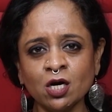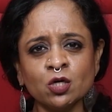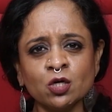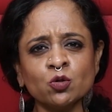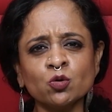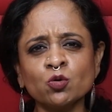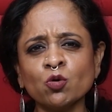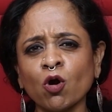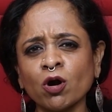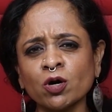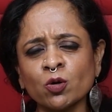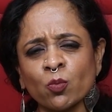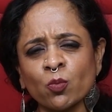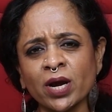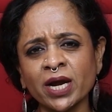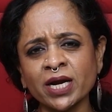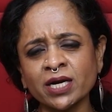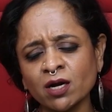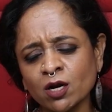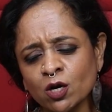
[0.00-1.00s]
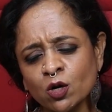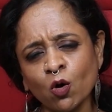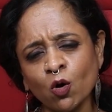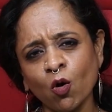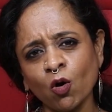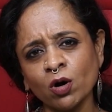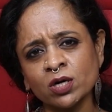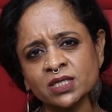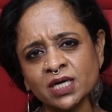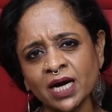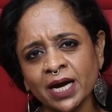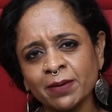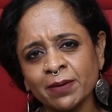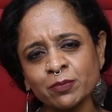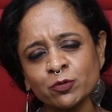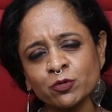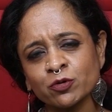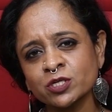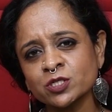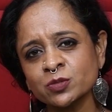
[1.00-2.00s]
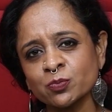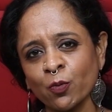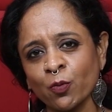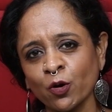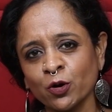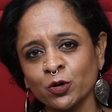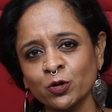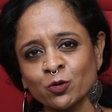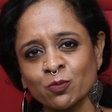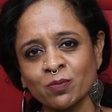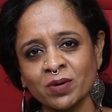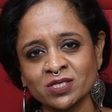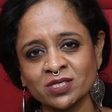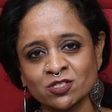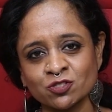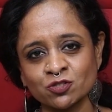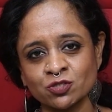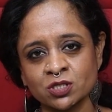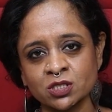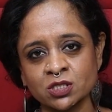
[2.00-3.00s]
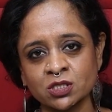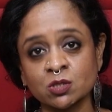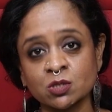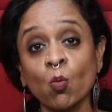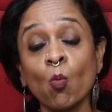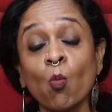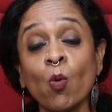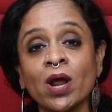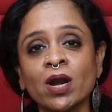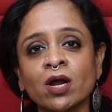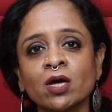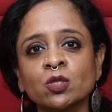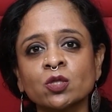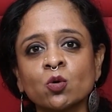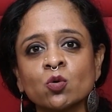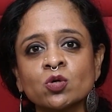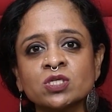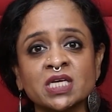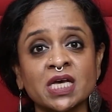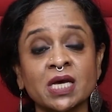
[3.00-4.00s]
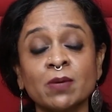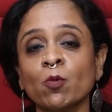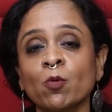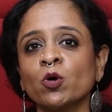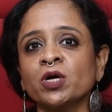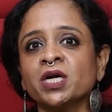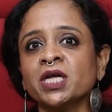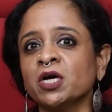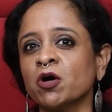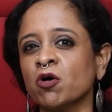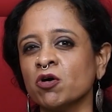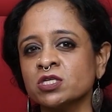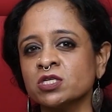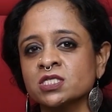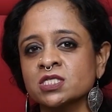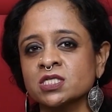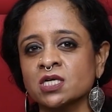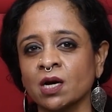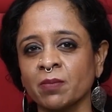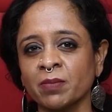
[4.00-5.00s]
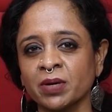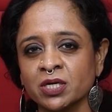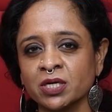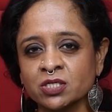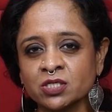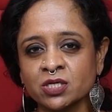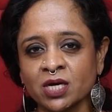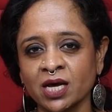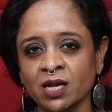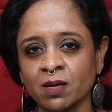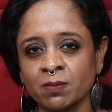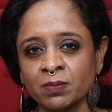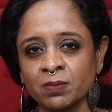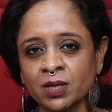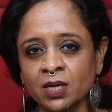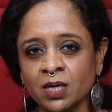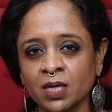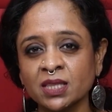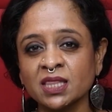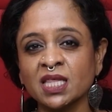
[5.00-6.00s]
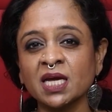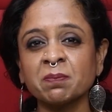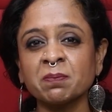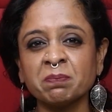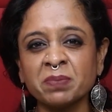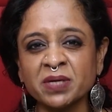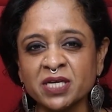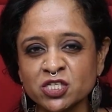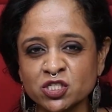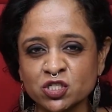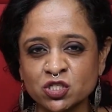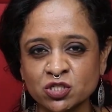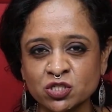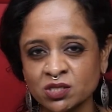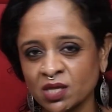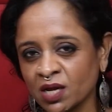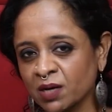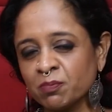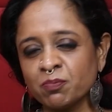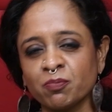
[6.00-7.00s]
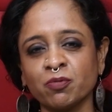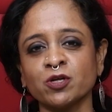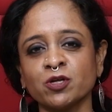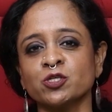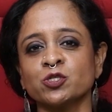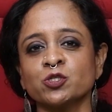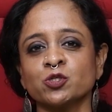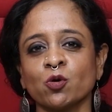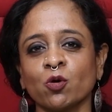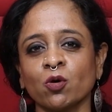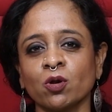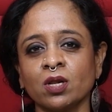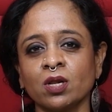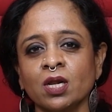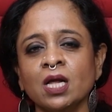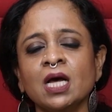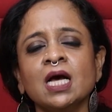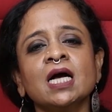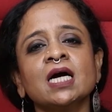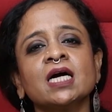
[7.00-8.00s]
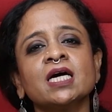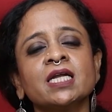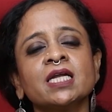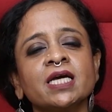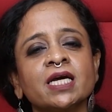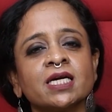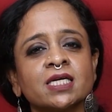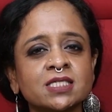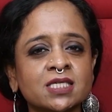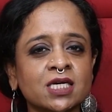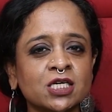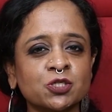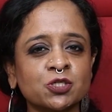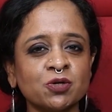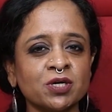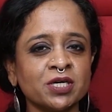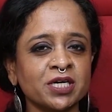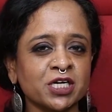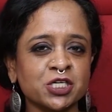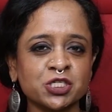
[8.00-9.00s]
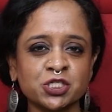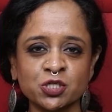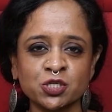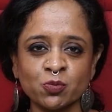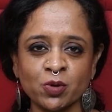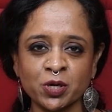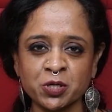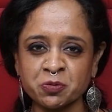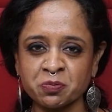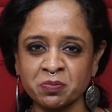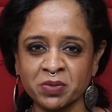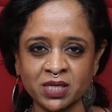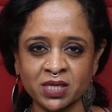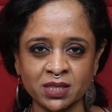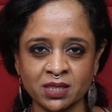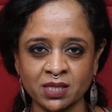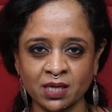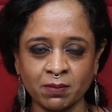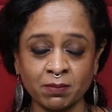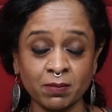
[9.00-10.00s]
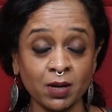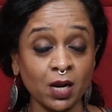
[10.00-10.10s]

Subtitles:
Do not wait a long time to respond to messages. When are those emoticons coming to help? That peach, that brinjal. Create a sexual tension when you meet them.